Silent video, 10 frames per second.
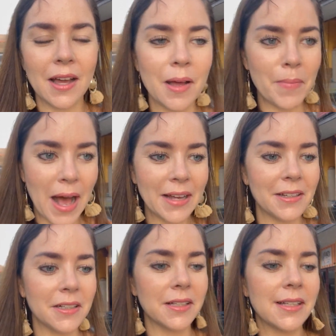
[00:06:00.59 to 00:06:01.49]

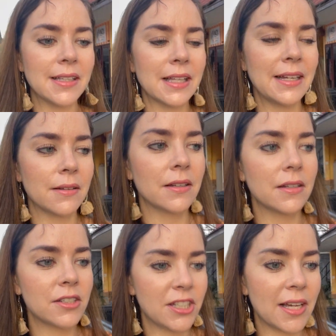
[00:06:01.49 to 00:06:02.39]
immaculately,
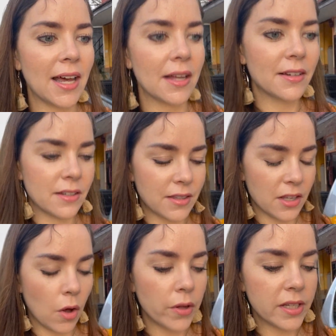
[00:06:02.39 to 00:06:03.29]
she,
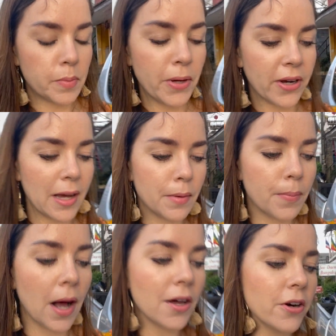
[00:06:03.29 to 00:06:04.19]
the Holy Spirit came
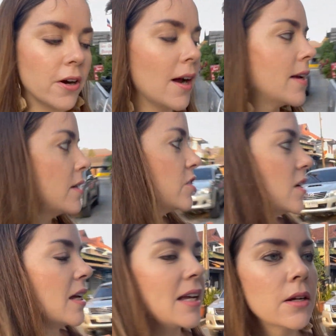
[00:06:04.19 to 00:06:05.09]
upon her, and
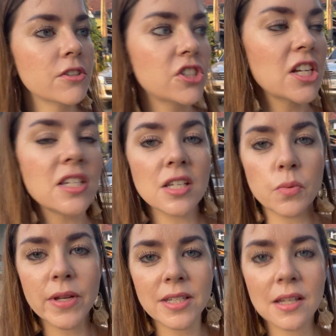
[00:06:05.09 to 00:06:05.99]
he, Jesus
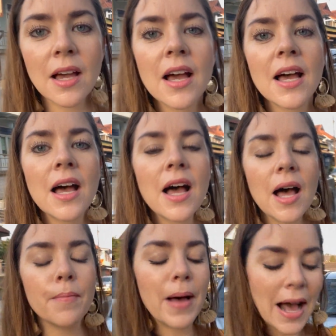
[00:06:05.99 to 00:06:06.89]
was
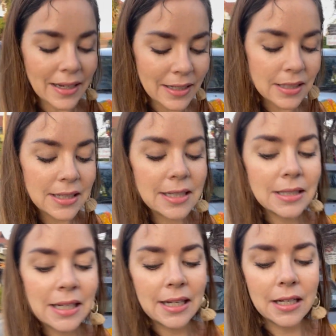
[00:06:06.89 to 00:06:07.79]

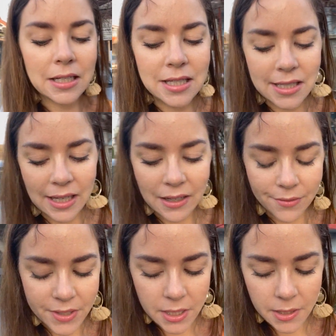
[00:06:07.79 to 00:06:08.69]
immaculately
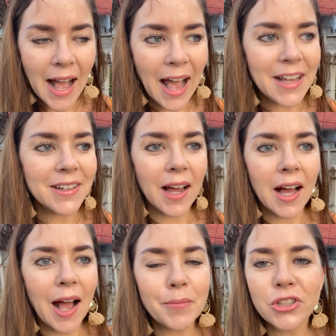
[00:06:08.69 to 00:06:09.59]
conceived. And
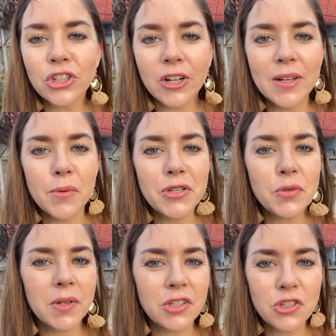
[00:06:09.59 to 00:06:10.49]
I'm sure he was
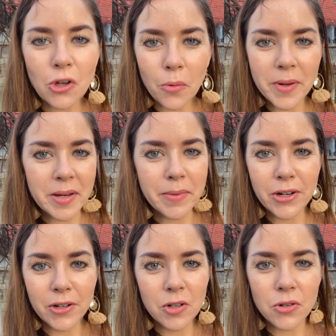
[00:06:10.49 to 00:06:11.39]
doing so many
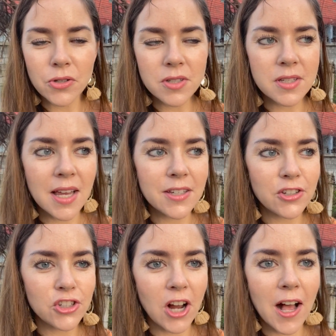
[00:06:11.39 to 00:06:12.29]
miracles as a
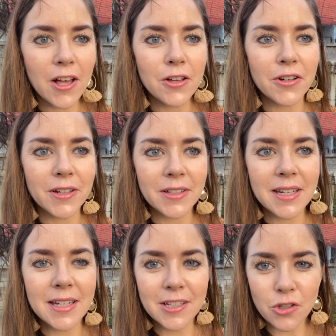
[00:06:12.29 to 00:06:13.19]
child and in
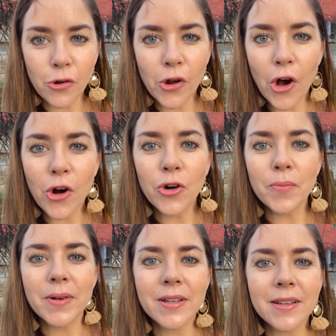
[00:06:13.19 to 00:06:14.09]
his own
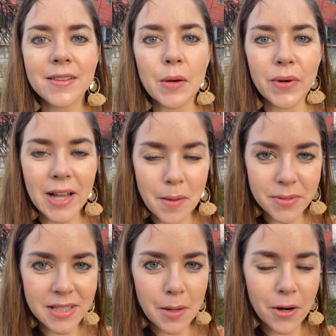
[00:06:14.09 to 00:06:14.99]
home that were kept
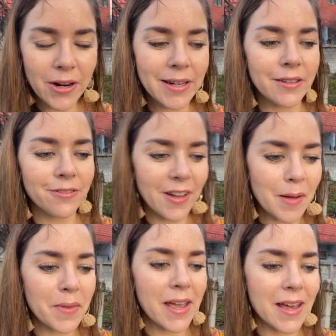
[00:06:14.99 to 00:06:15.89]
secret in the
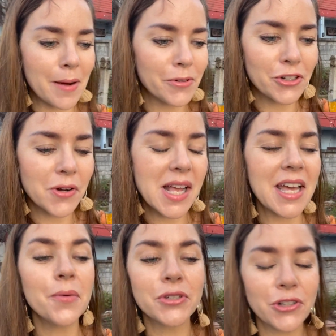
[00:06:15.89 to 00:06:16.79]
family. And I'm sure he
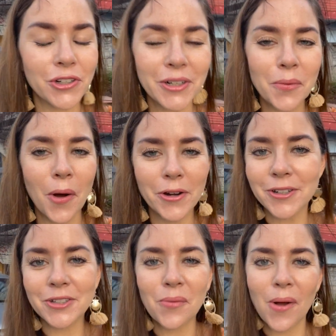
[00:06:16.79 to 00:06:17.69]
was turning water
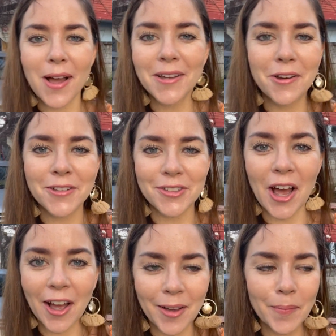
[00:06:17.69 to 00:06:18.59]
into wine all the
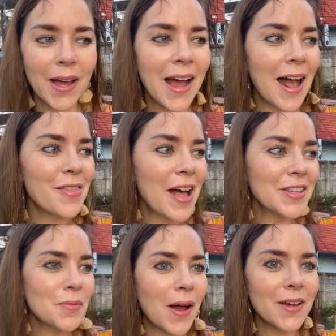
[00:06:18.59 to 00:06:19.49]
time. And
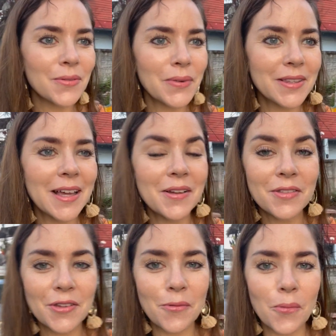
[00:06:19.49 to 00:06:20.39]
that's why when they,
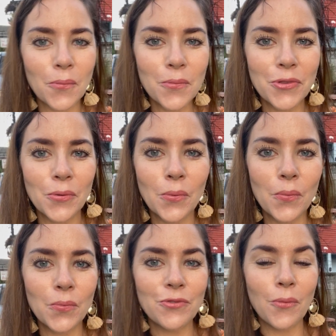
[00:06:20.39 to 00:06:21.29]
the, the
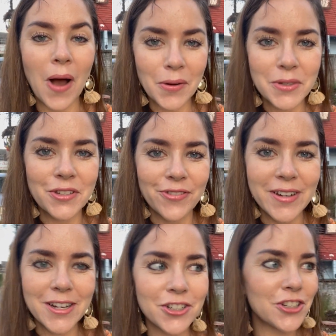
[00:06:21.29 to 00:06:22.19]
wine was
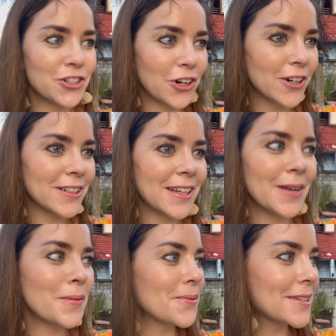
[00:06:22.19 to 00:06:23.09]
finished, she turned to him
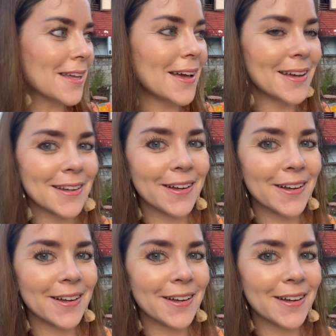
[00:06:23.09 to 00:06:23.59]
and was like,